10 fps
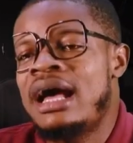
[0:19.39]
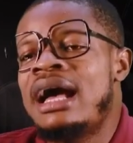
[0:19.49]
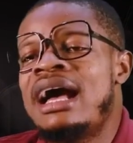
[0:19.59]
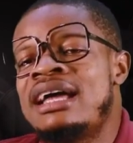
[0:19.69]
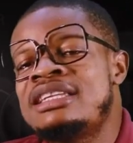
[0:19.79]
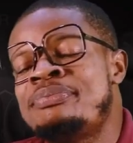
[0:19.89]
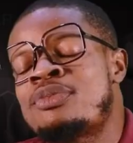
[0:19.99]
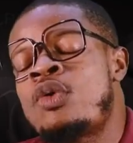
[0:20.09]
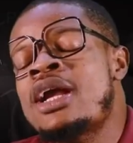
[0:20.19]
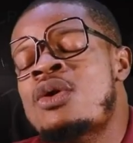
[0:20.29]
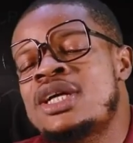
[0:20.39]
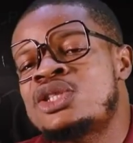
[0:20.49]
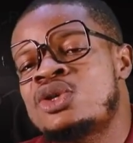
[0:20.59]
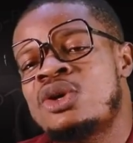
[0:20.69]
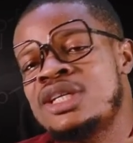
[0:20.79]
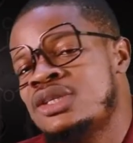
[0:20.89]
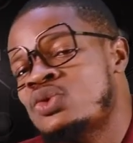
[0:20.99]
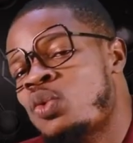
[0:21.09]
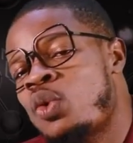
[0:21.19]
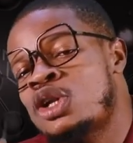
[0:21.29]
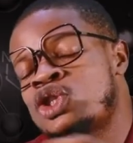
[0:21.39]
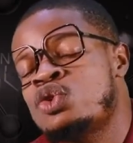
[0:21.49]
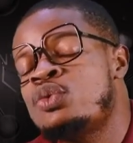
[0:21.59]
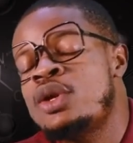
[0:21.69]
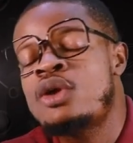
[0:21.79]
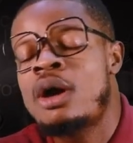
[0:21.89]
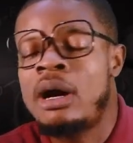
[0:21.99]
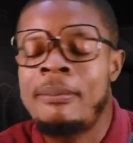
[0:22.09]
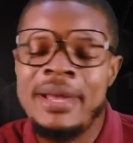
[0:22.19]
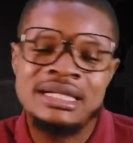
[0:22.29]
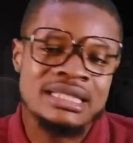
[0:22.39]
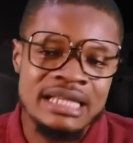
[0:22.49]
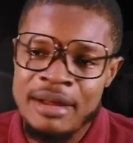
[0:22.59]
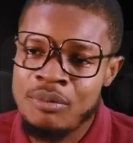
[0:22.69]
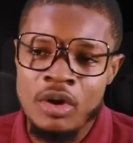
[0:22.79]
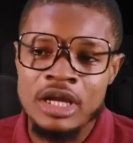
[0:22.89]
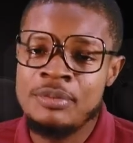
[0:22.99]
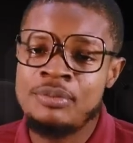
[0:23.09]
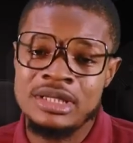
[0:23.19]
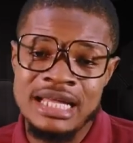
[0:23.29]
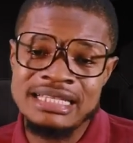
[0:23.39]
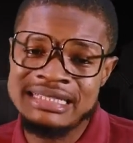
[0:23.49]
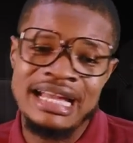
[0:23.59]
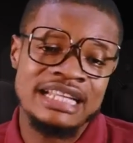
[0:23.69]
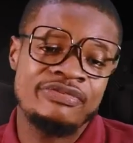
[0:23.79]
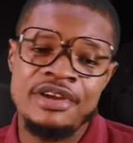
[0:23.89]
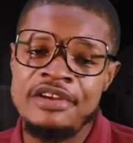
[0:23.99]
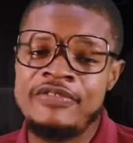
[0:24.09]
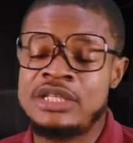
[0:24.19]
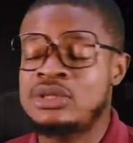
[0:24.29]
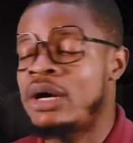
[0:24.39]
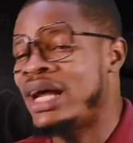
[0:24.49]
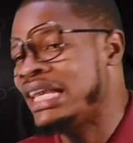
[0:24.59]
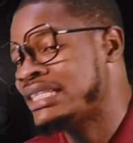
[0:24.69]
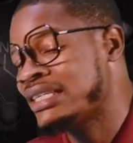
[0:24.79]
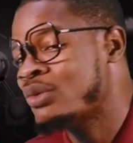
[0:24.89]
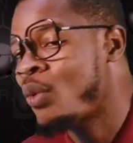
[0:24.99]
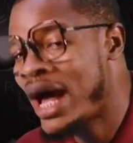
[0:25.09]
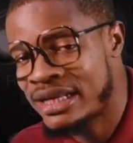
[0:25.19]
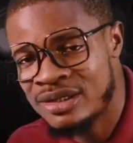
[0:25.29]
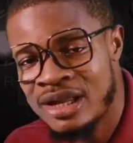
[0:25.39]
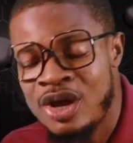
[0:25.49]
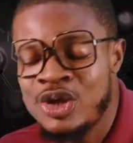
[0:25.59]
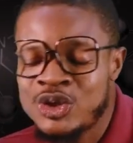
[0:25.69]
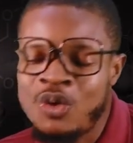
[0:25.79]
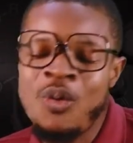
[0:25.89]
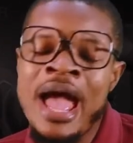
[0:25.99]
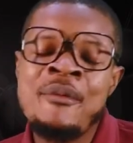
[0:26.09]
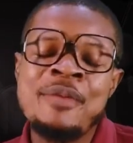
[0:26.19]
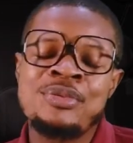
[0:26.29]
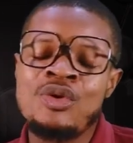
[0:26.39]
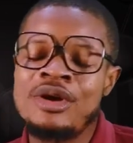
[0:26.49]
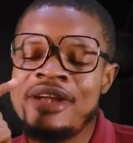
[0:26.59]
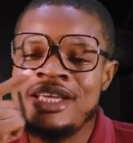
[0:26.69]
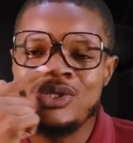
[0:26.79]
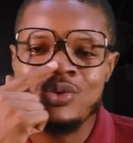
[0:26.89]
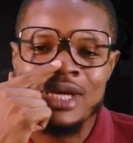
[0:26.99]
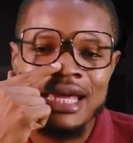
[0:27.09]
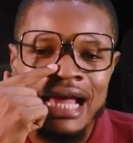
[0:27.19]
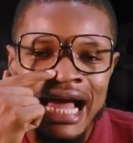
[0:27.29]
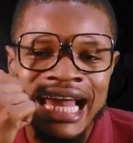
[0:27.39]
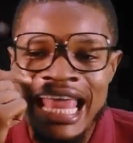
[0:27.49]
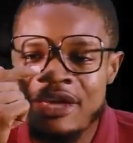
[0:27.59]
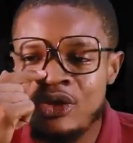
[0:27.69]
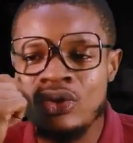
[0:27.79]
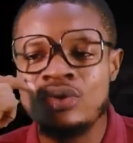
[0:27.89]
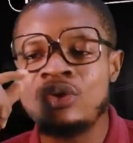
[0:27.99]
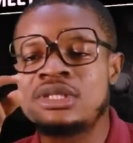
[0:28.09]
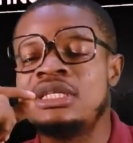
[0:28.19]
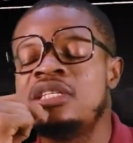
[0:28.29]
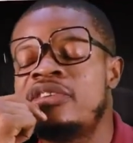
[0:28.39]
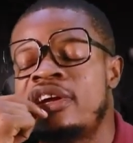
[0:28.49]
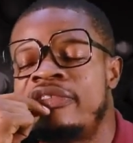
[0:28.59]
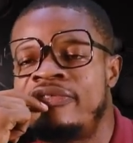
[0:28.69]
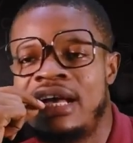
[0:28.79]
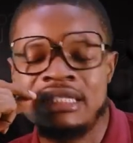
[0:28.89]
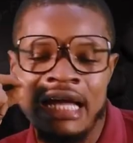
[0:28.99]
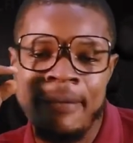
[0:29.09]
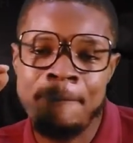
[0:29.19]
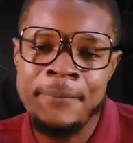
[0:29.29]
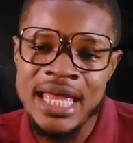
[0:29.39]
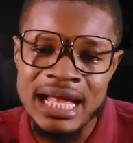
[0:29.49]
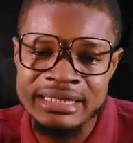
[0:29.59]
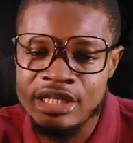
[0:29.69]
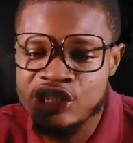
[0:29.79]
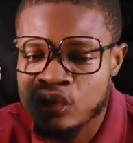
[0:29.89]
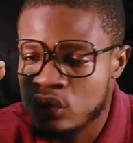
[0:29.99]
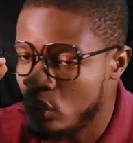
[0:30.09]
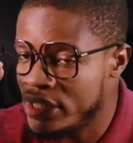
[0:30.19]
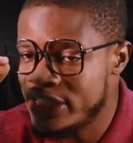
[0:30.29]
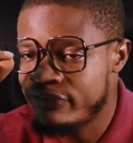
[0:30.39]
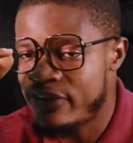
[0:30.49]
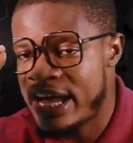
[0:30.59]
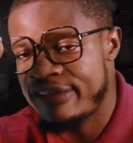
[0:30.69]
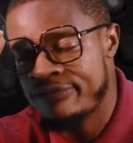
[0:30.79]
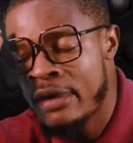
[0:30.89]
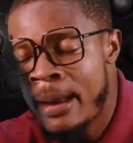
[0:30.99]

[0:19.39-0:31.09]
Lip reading: And the quick question is, what should we know about melting and boiling point? Let's start very fast with our lesson 1. So while we progress together, I'd like you to note this very fast and pay attention to these 5